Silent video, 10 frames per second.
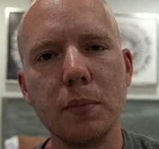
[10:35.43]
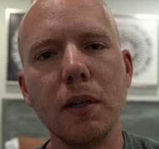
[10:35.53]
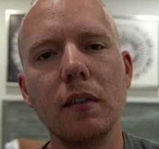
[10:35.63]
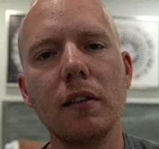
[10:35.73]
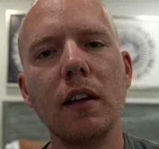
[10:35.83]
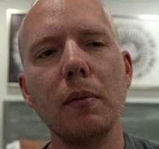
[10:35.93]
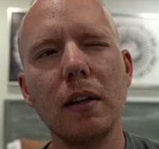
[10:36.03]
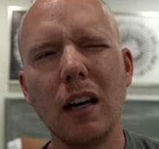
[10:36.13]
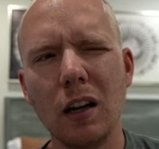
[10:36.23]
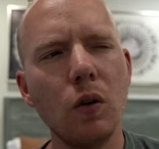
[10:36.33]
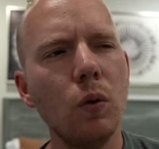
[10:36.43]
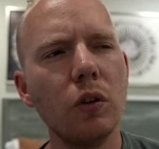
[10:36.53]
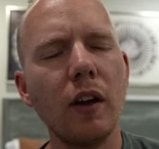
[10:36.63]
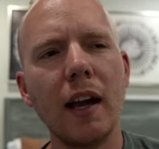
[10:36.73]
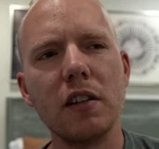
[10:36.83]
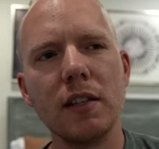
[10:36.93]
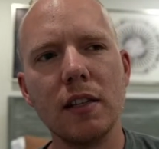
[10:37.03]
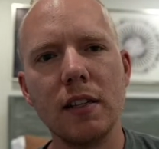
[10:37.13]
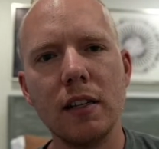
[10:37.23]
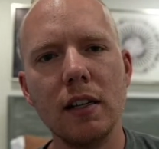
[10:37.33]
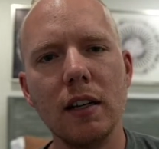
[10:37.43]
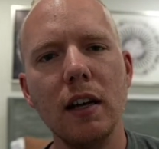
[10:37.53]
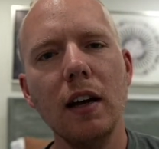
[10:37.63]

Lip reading: But it's going to be kind of cool to actually see,